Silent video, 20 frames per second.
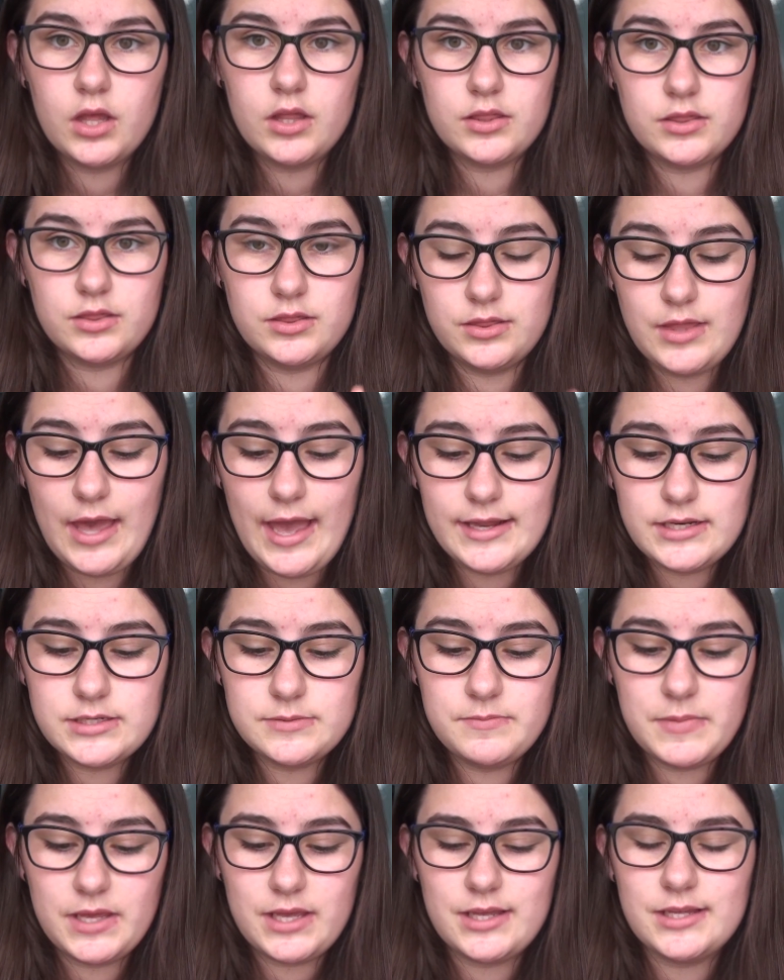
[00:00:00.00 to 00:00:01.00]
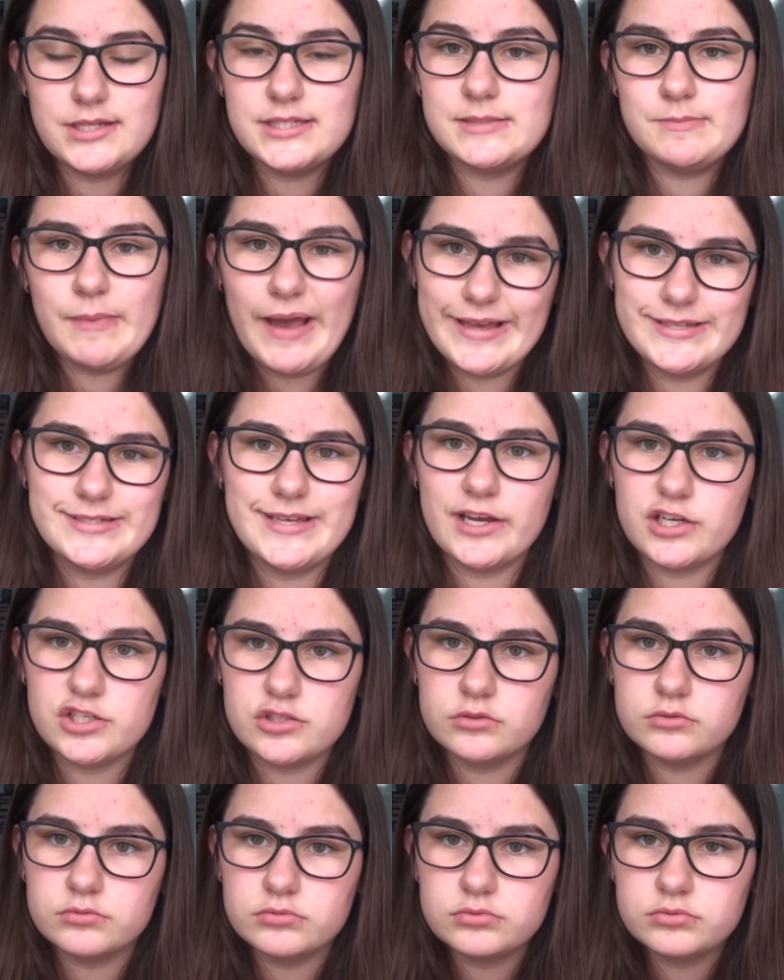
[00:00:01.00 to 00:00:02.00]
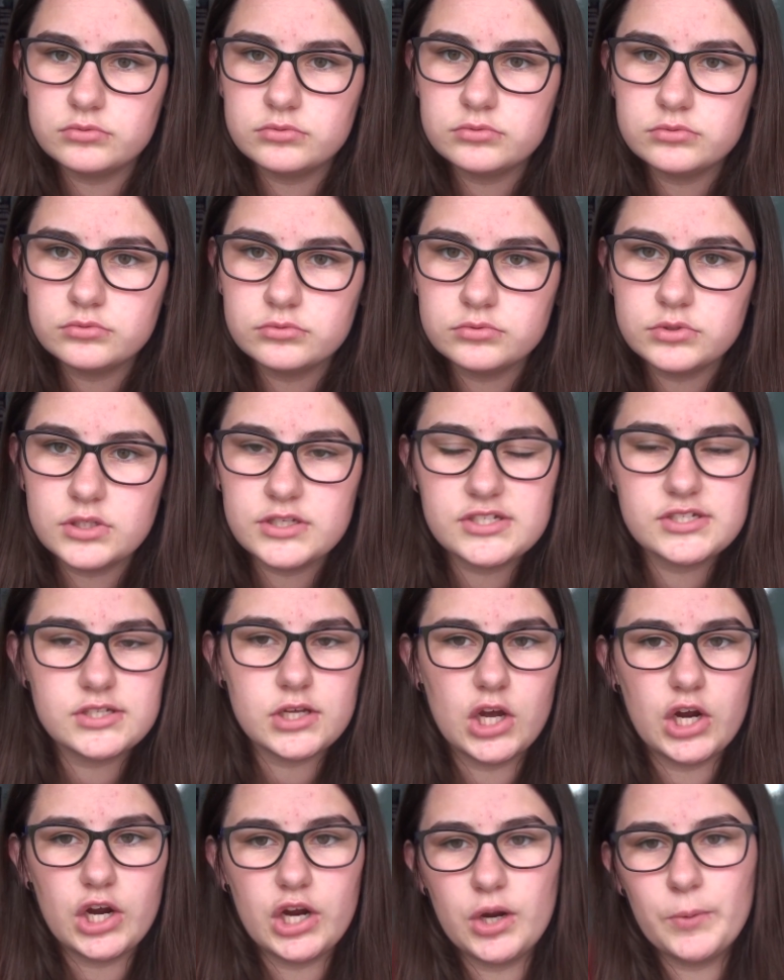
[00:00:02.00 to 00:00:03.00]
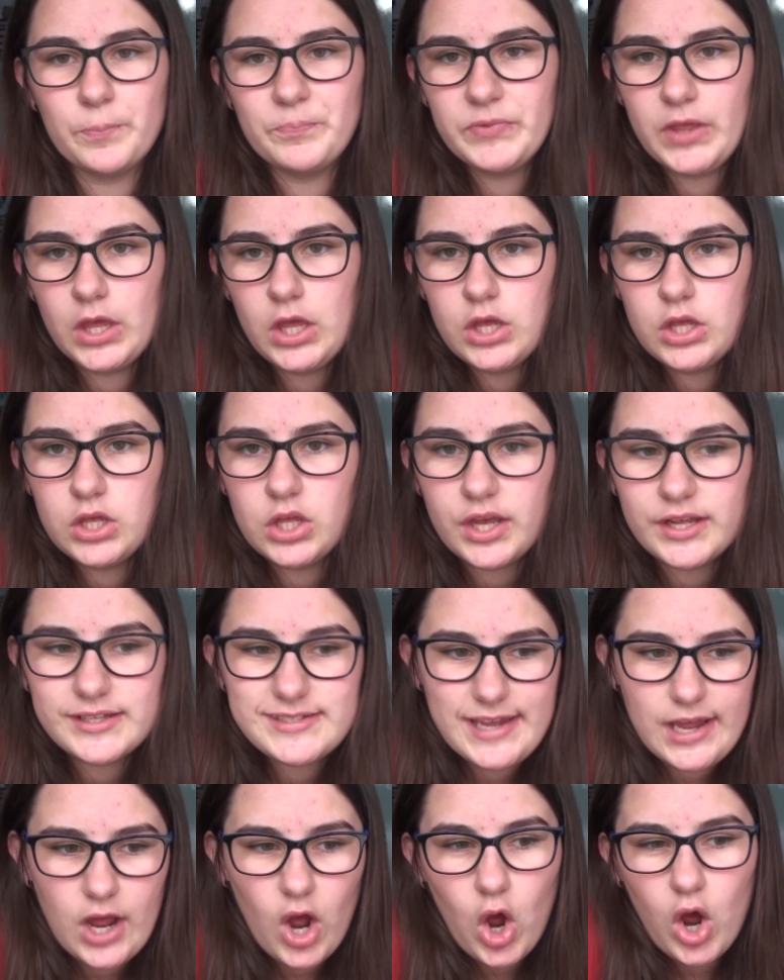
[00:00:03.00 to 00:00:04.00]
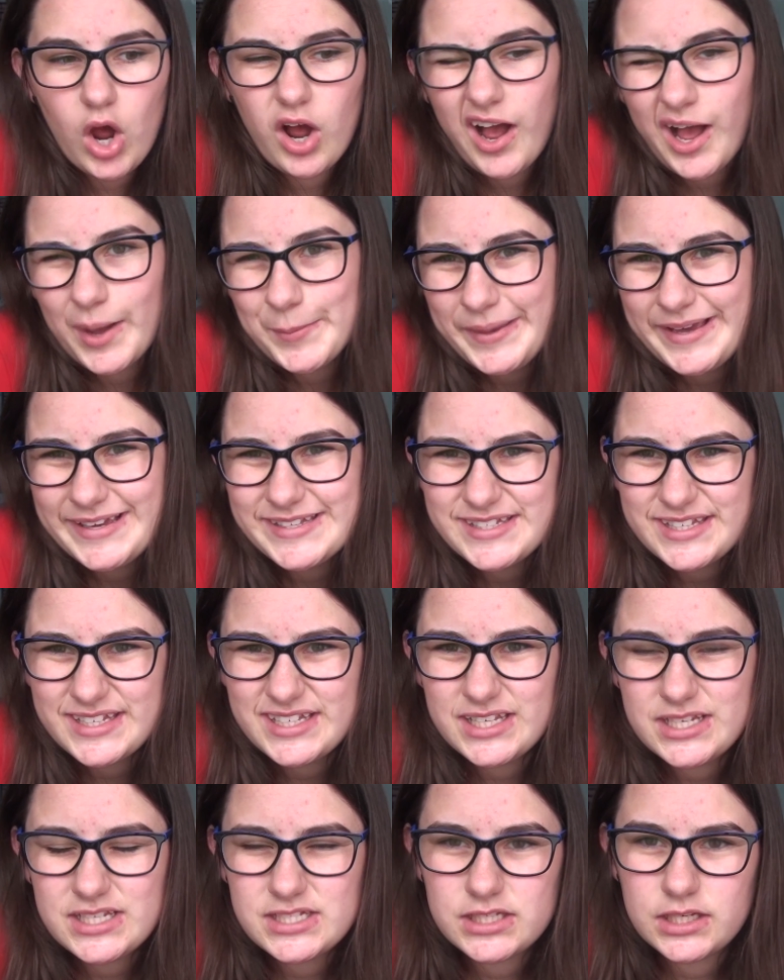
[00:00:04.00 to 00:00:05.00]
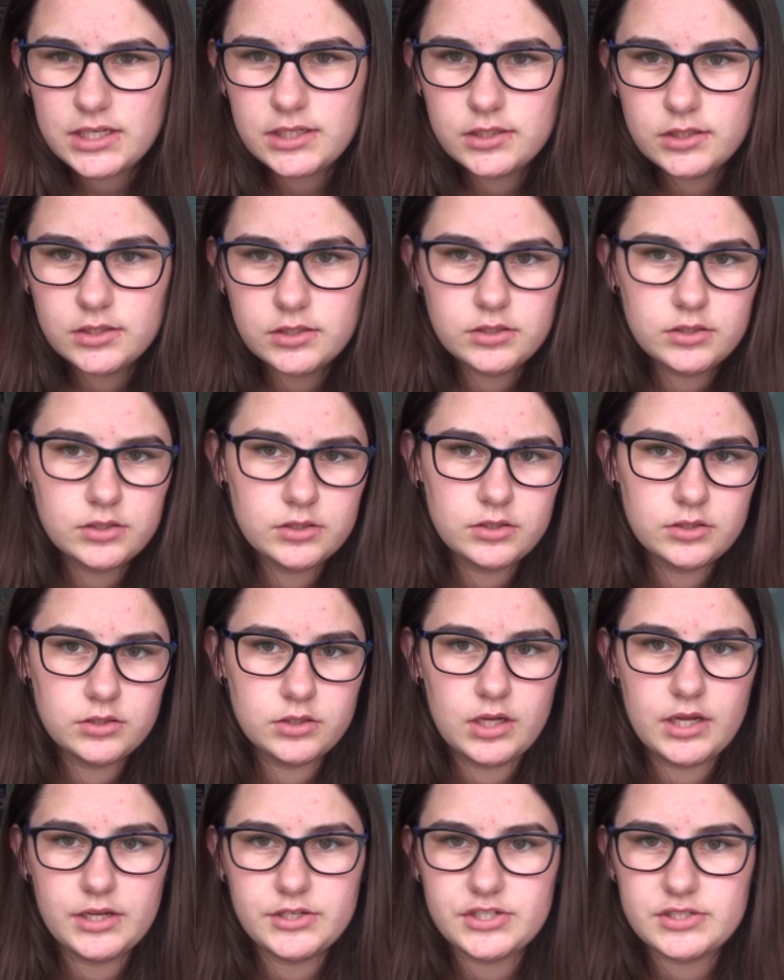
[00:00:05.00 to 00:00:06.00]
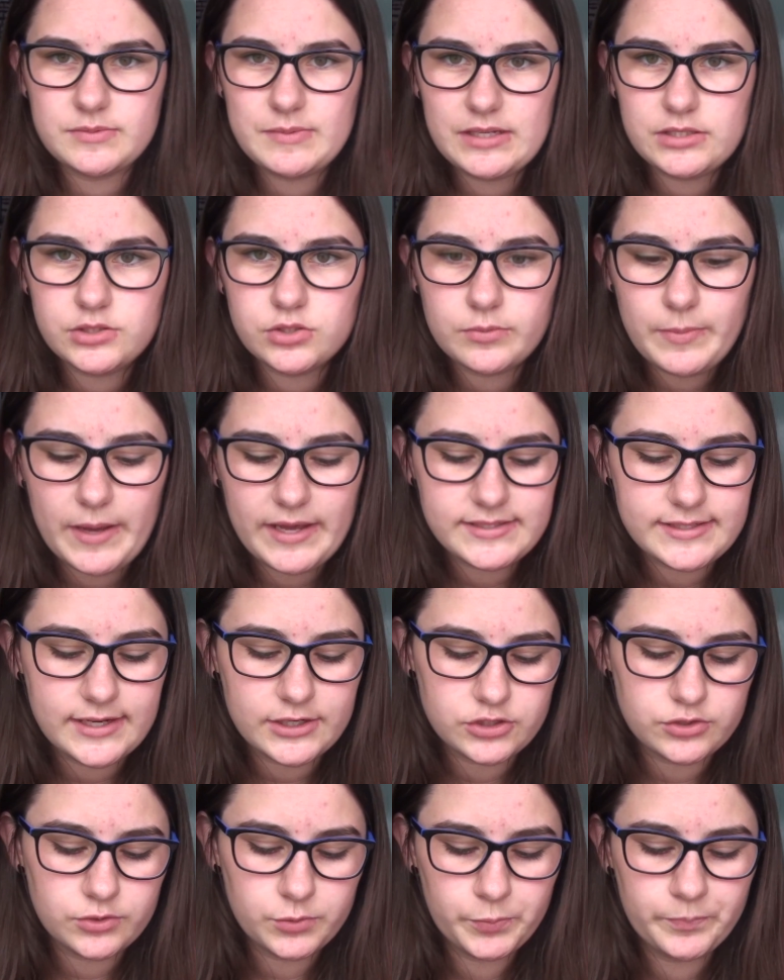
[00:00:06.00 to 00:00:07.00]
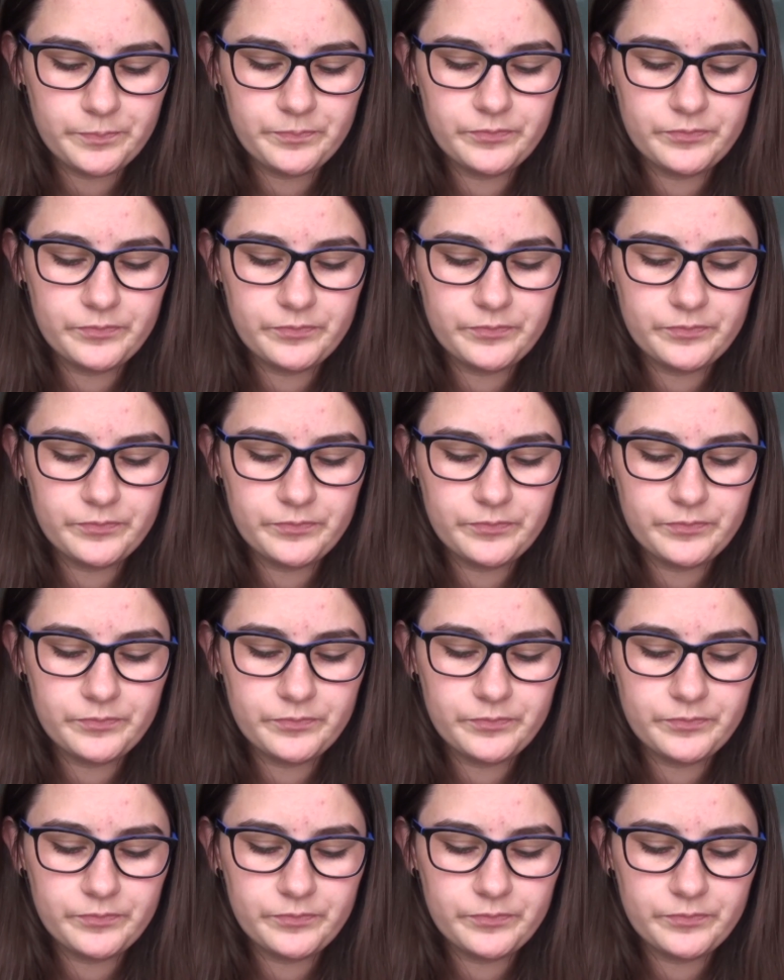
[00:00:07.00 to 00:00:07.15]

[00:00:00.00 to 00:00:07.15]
That means bisexual. So you could say, oh, I'm AC/DC. It just means you're bisexual.